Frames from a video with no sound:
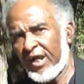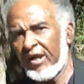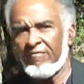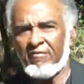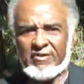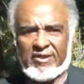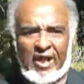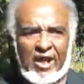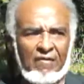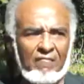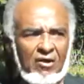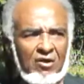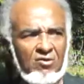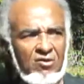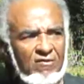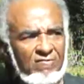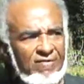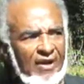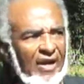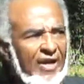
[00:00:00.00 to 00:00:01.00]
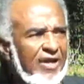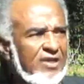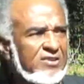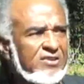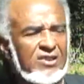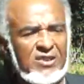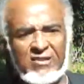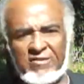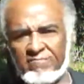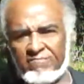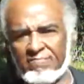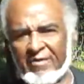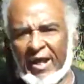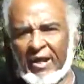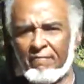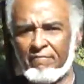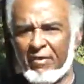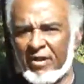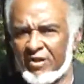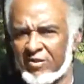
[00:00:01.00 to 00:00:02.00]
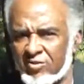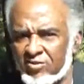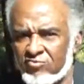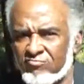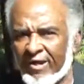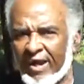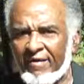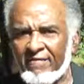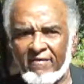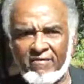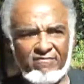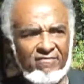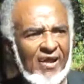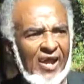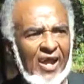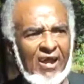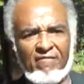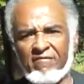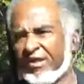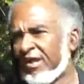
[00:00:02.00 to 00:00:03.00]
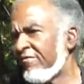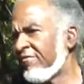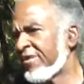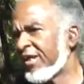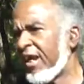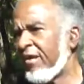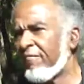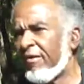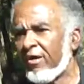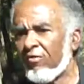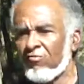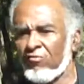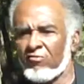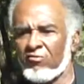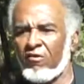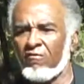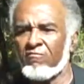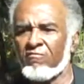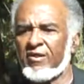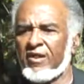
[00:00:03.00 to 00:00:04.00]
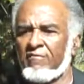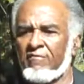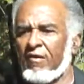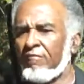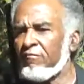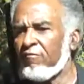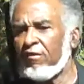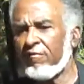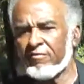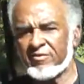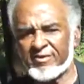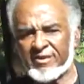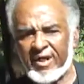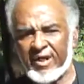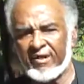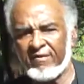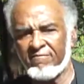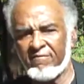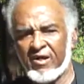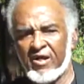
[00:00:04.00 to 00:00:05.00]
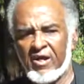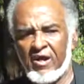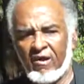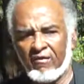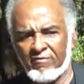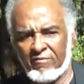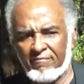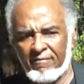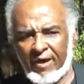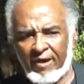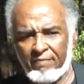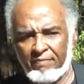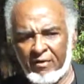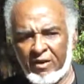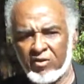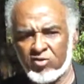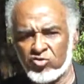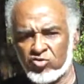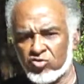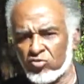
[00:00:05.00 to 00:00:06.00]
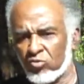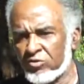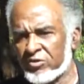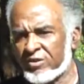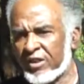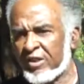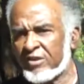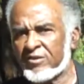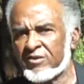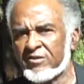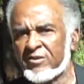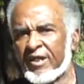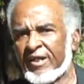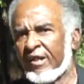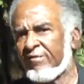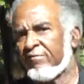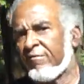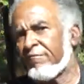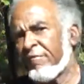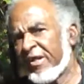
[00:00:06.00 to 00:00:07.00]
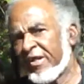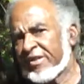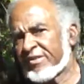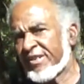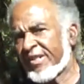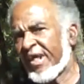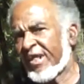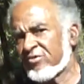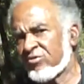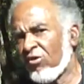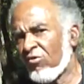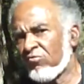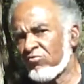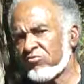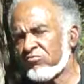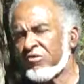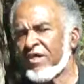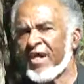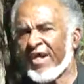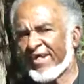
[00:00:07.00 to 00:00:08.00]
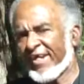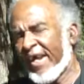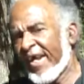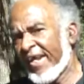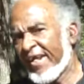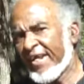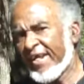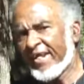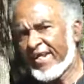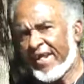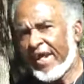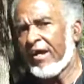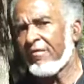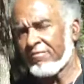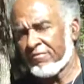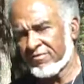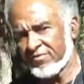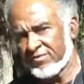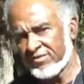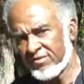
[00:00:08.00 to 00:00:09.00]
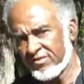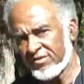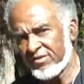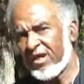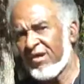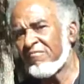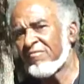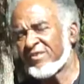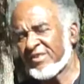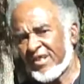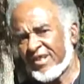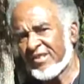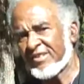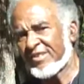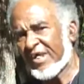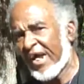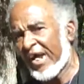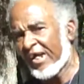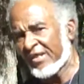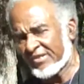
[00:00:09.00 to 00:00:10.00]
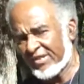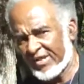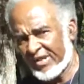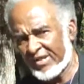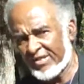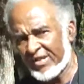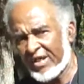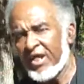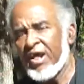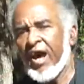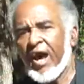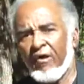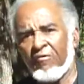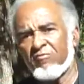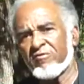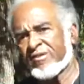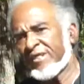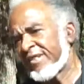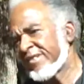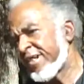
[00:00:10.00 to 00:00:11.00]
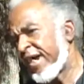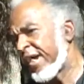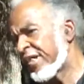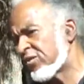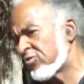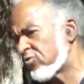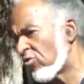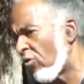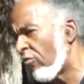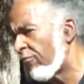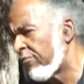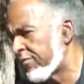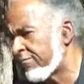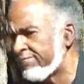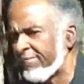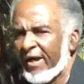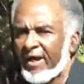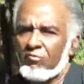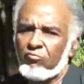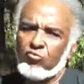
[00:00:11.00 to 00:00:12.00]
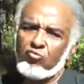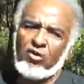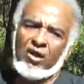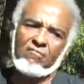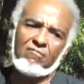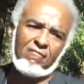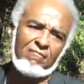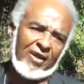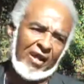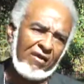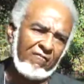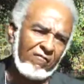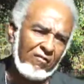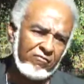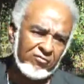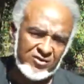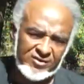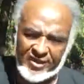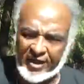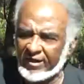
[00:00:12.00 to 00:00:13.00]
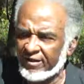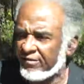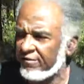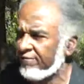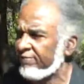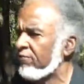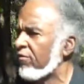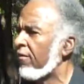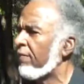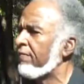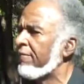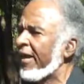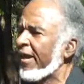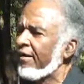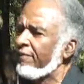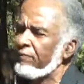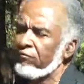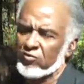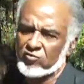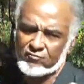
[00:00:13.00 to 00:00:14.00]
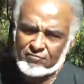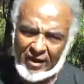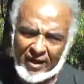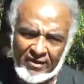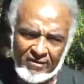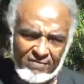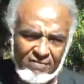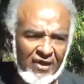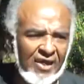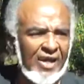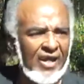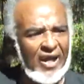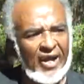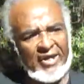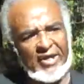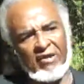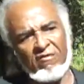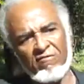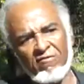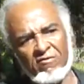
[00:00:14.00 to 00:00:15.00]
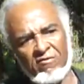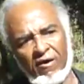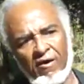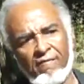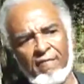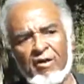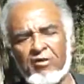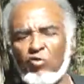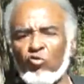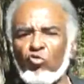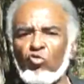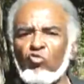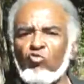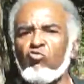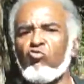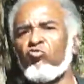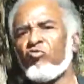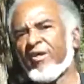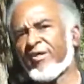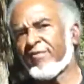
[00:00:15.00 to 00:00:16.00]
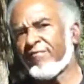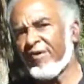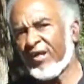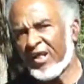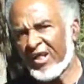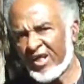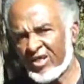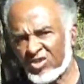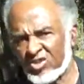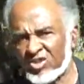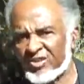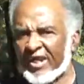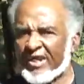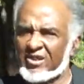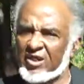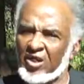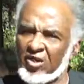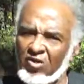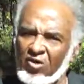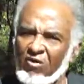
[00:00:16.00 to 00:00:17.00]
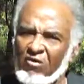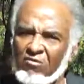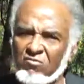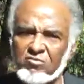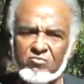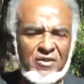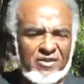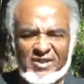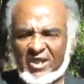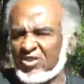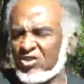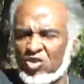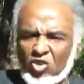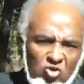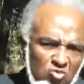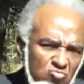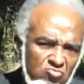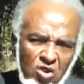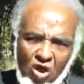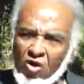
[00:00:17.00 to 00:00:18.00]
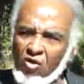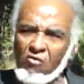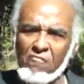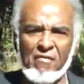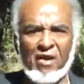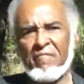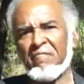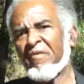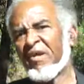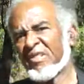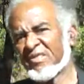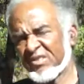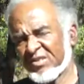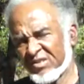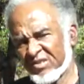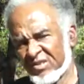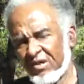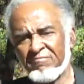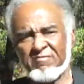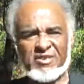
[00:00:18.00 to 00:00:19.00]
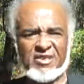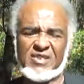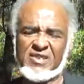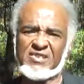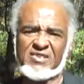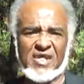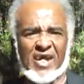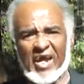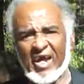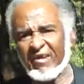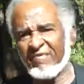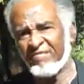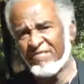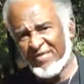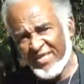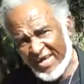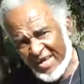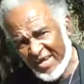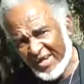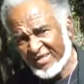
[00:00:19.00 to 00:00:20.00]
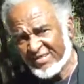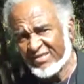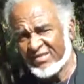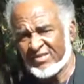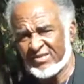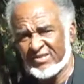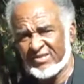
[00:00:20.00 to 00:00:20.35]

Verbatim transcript: Every time I look around, I see black businesses trying to thrive, and every time I go to talk to them, I'm the representative of the Black Business Association, and every business that I talk to can't get capital. I'm sick and tired of that. I go sit down and talk with a bank who have a black representative for a black perspective, and they go to talking about the rules and the regulations and the laws which exclude all my brothers. I'm sick and tired of that.